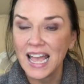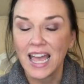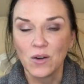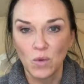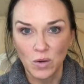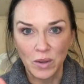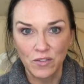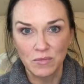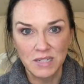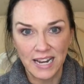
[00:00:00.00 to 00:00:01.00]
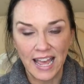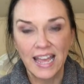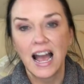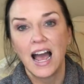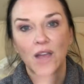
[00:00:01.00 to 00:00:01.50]
And one week from
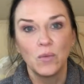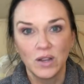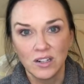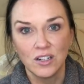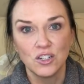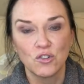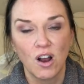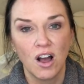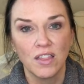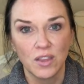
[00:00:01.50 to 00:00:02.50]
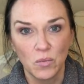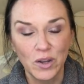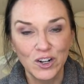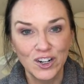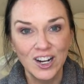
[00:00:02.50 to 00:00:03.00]
today, I will draw the
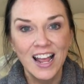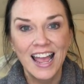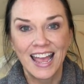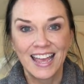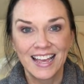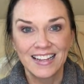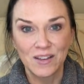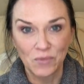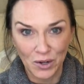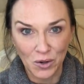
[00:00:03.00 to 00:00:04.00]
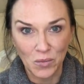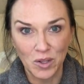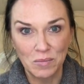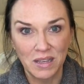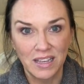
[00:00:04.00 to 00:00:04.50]
winner, and the winner
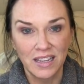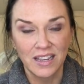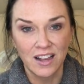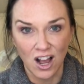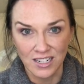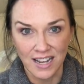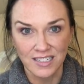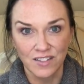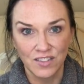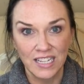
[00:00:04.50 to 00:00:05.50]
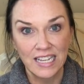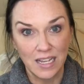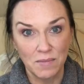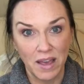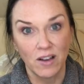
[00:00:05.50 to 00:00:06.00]
will be contacted via
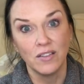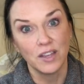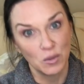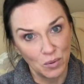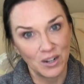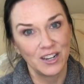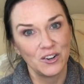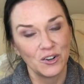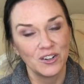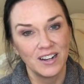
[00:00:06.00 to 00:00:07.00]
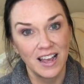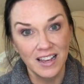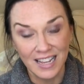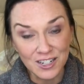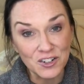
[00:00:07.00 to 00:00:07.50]
email that you put in your uh,
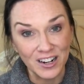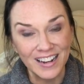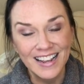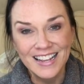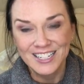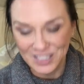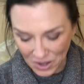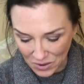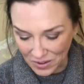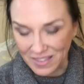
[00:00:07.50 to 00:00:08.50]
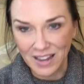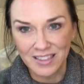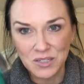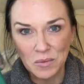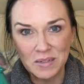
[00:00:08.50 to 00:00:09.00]
entry. So, and then
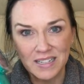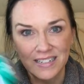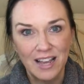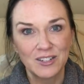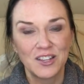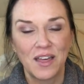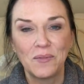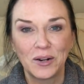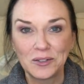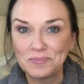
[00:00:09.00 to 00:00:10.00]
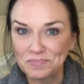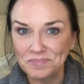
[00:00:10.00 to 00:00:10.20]
this will be sent out to that winner